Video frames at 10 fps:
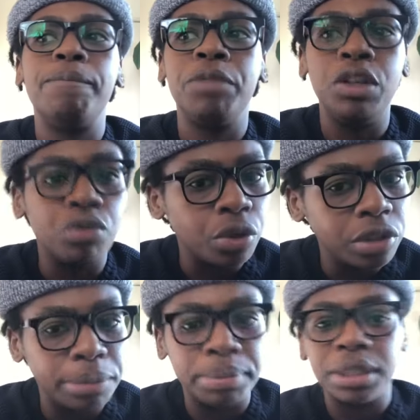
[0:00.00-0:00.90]
He wrote
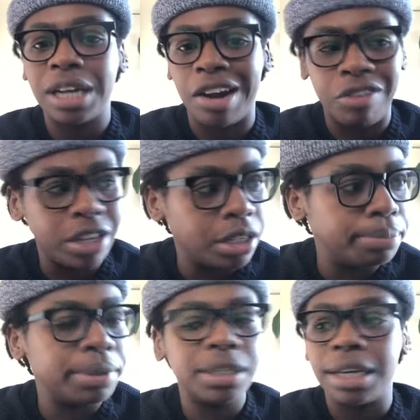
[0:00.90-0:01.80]
the book. I read the
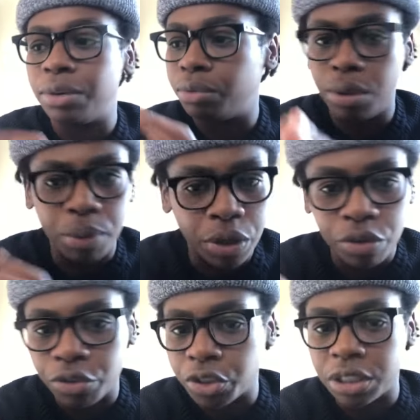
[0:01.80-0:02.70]
book, and we went
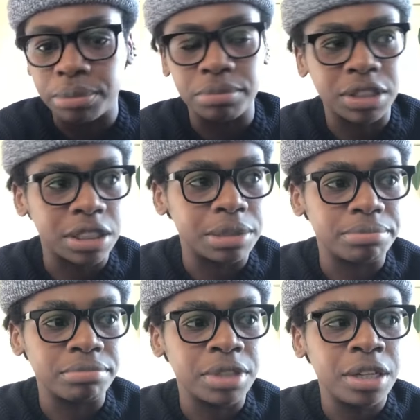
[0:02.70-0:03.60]
over some,
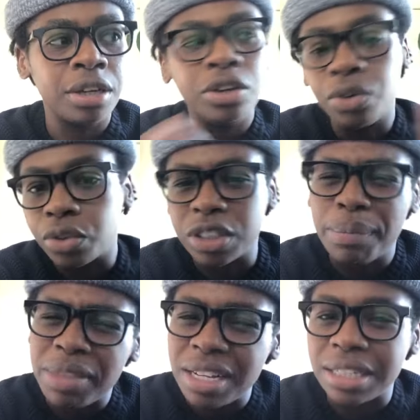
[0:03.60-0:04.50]
you know,
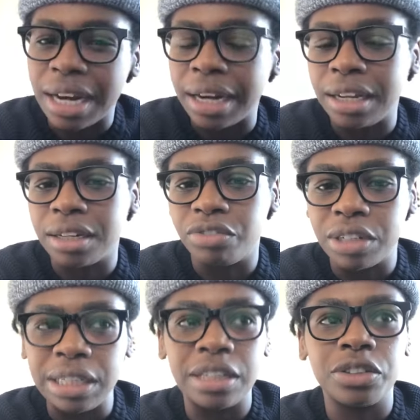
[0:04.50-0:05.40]
some things that I didn't
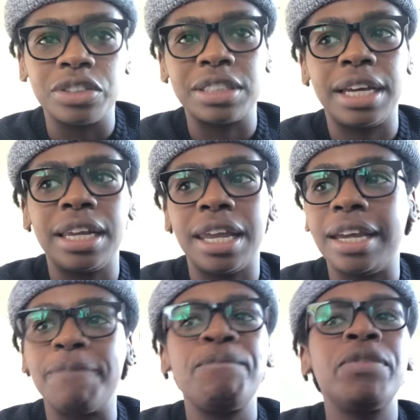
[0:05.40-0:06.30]
really understand.
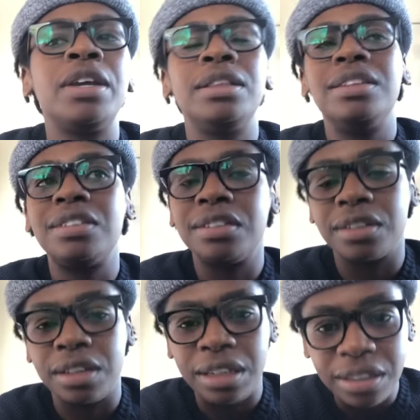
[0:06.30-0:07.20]
Like, this is
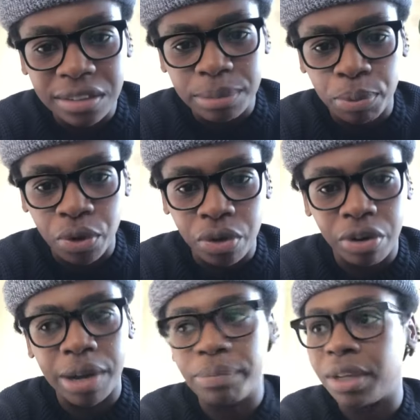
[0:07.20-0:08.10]
an easy
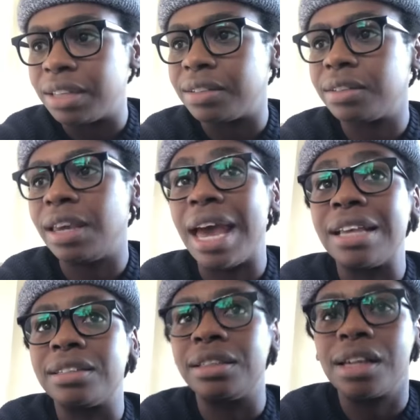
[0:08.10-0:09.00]
program. It
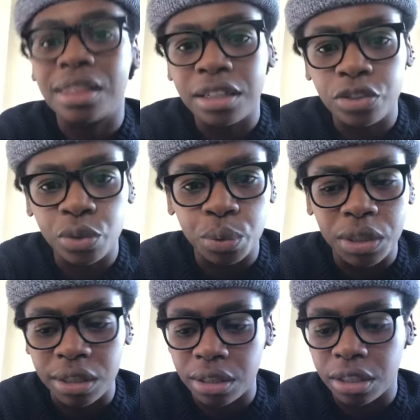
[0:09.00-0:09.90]
has nothing to do
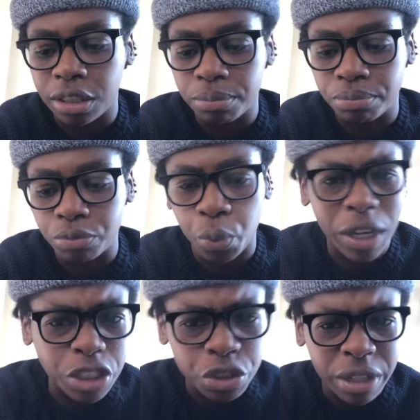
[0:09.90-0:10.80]
with
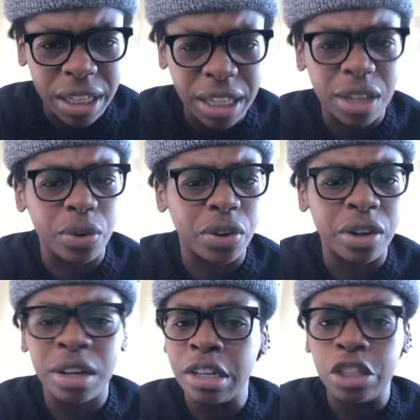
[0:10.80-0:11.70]
weight training or
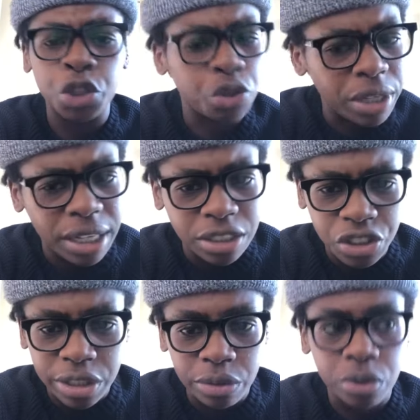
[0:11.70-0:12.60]
training in
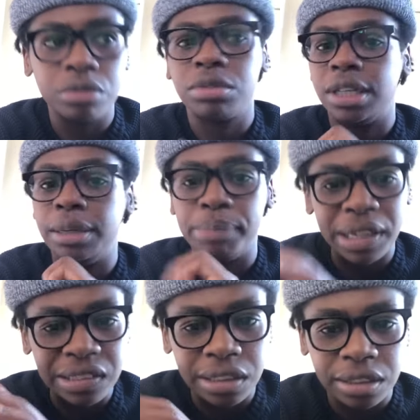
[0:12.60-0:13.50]
general. He
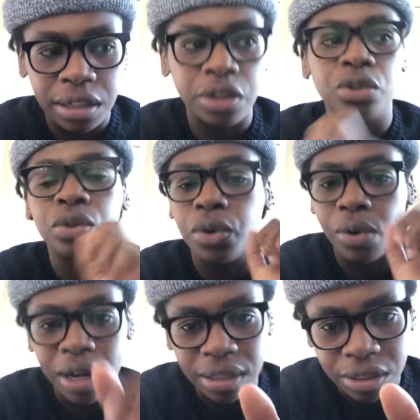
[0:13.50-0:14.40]
basically tell you, go
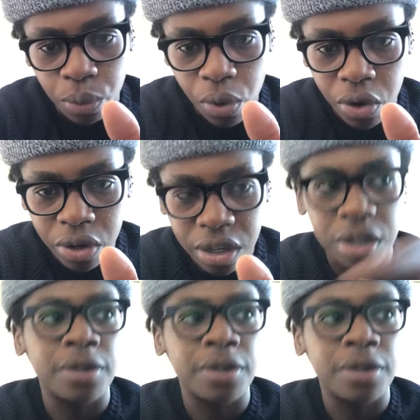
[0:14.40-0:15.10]
out to walk